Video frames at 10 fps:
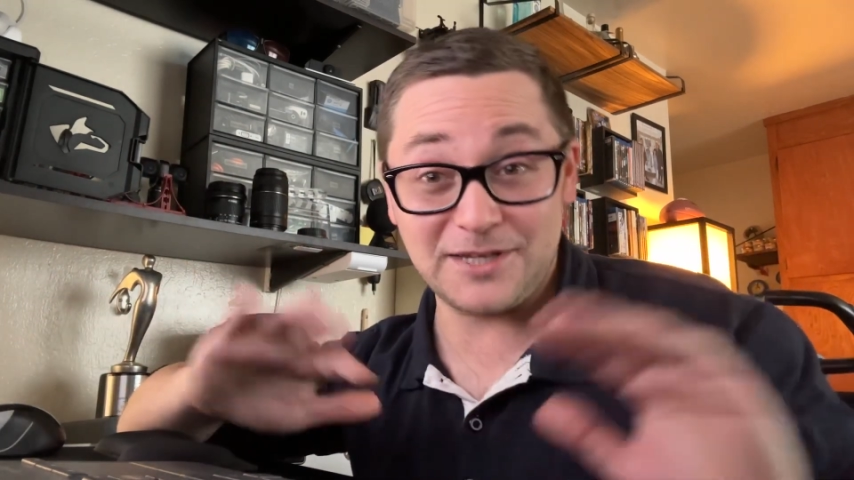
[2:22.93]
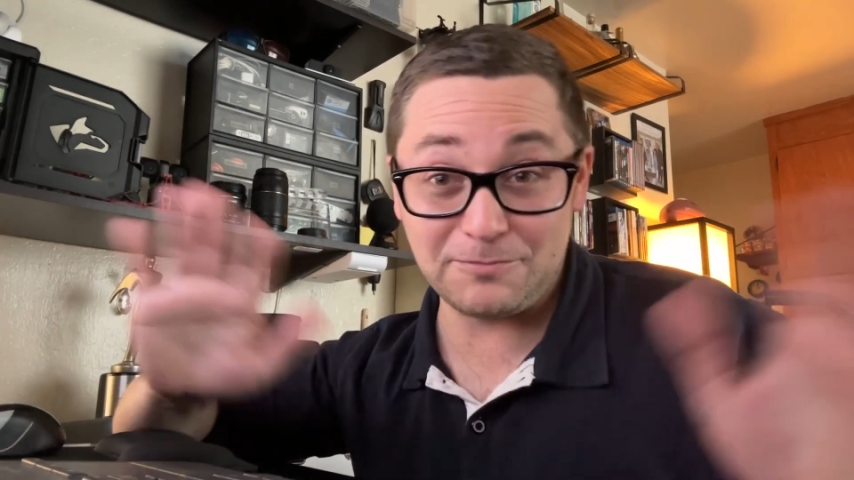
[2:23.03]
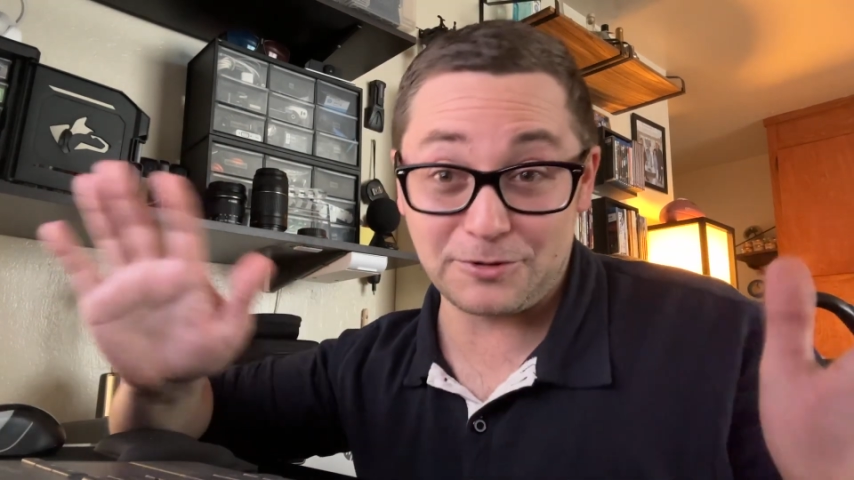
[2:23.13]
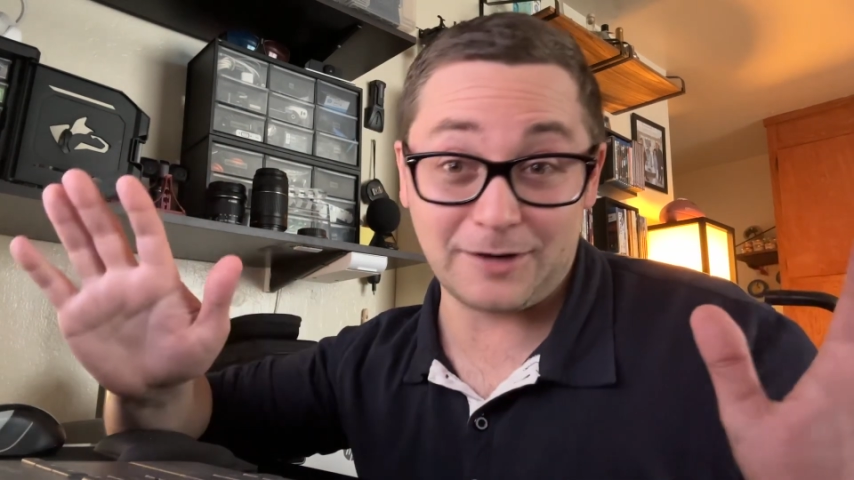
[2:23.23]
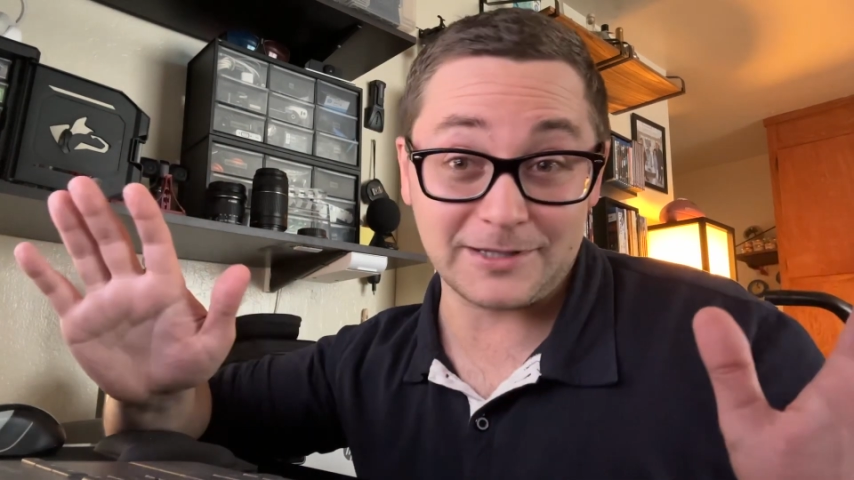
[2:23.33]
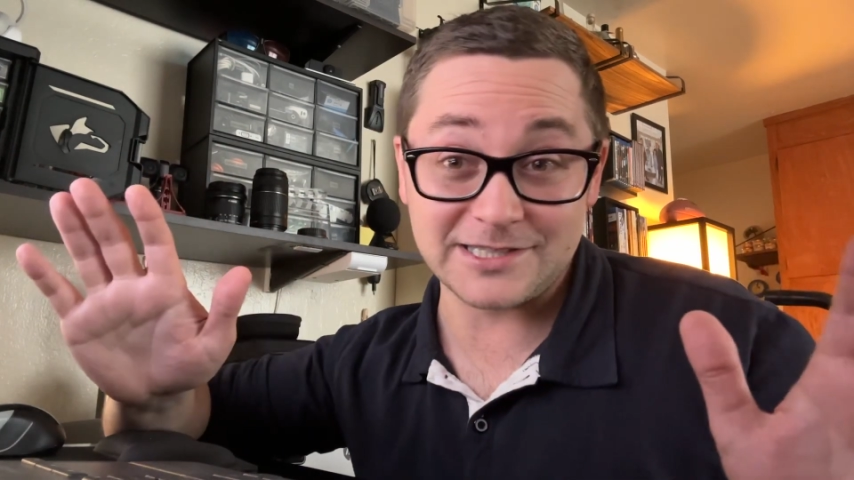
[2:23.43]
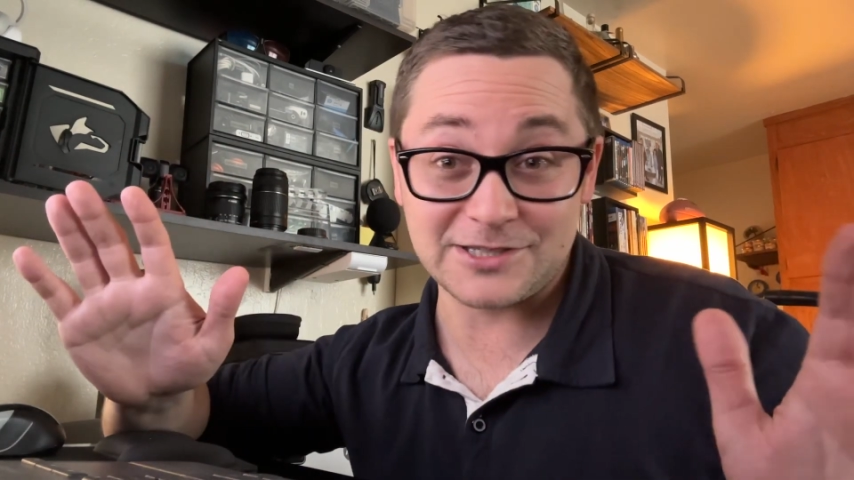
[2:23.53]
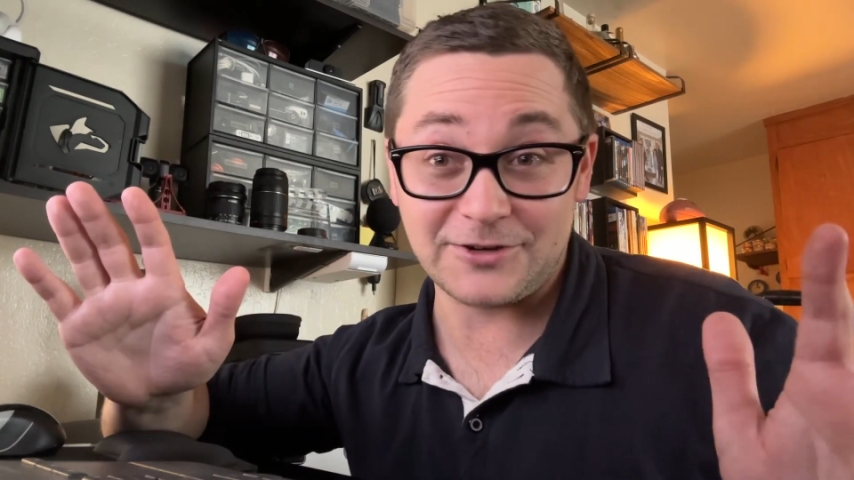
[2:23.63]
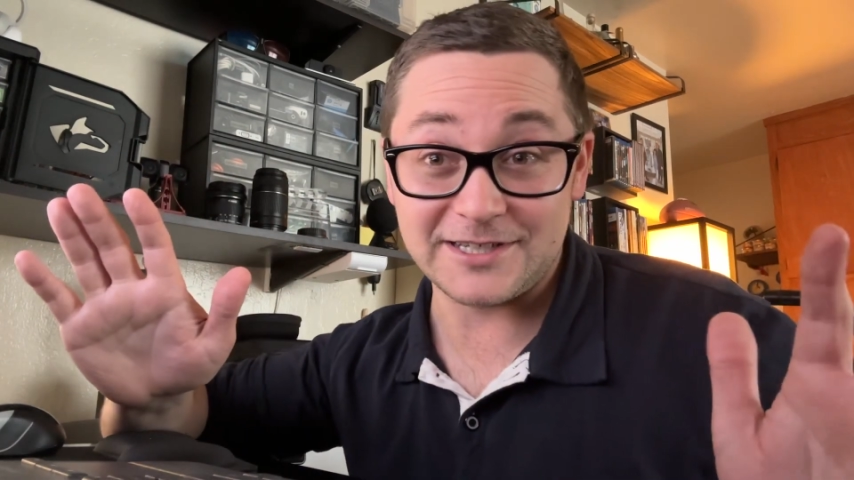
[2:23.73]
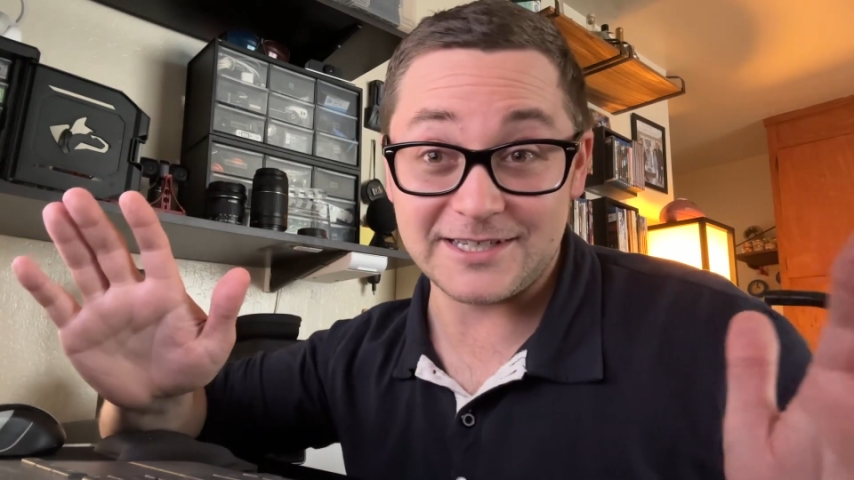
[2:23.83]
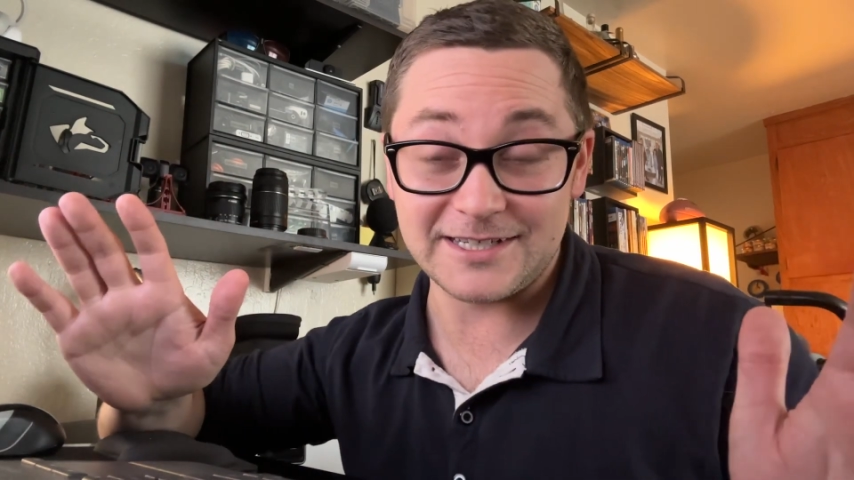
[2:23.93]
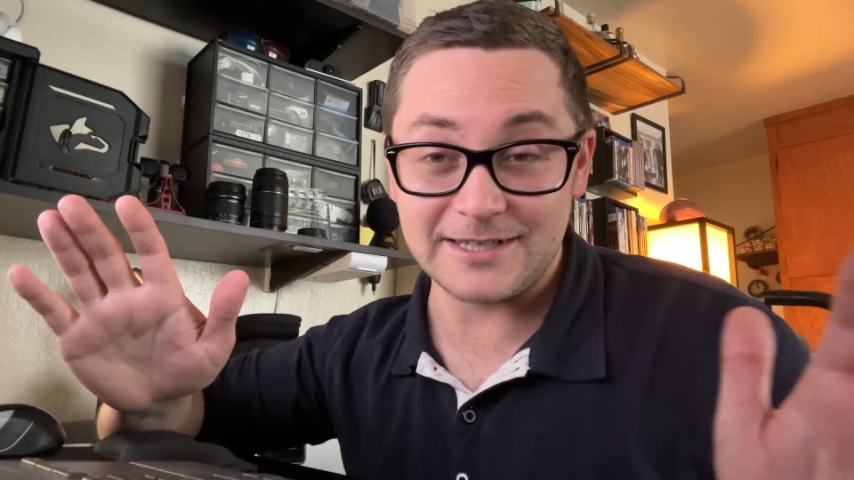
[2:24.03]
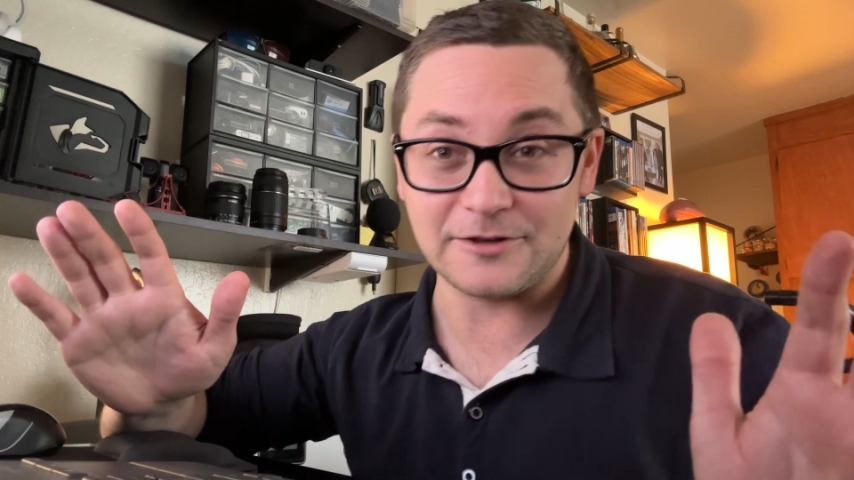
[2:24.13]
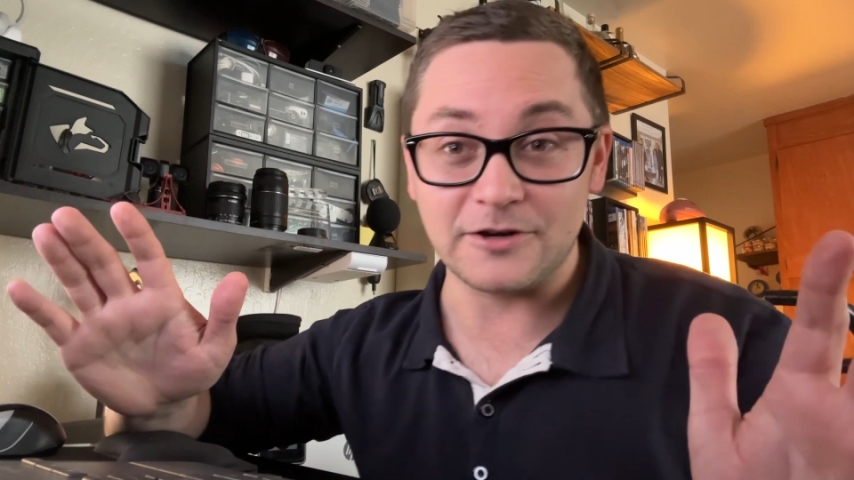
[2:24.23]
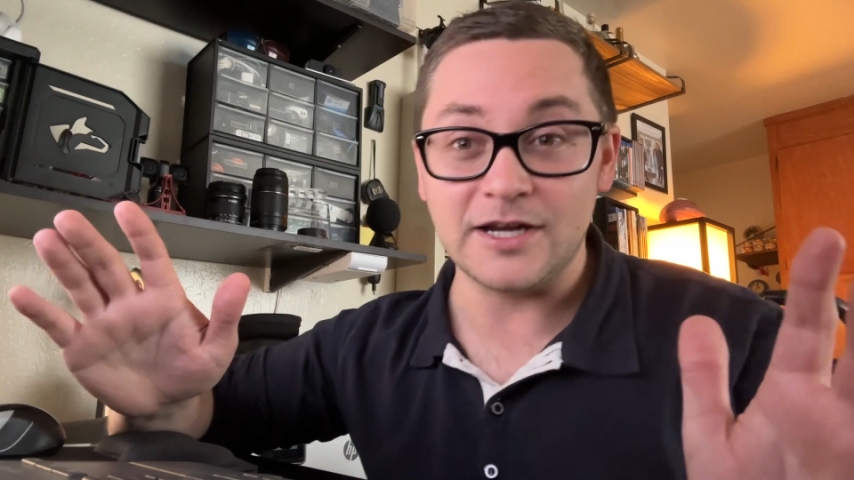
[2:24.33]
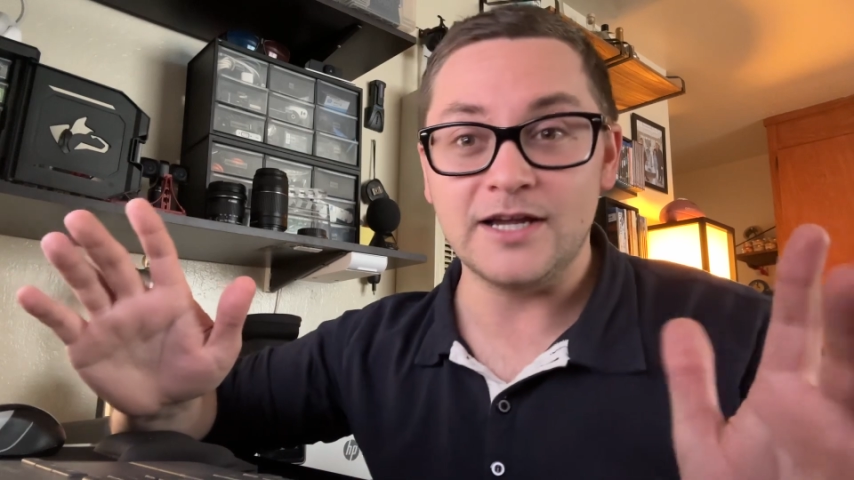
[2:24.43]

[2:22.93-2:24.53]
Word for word: He probably has no idea either.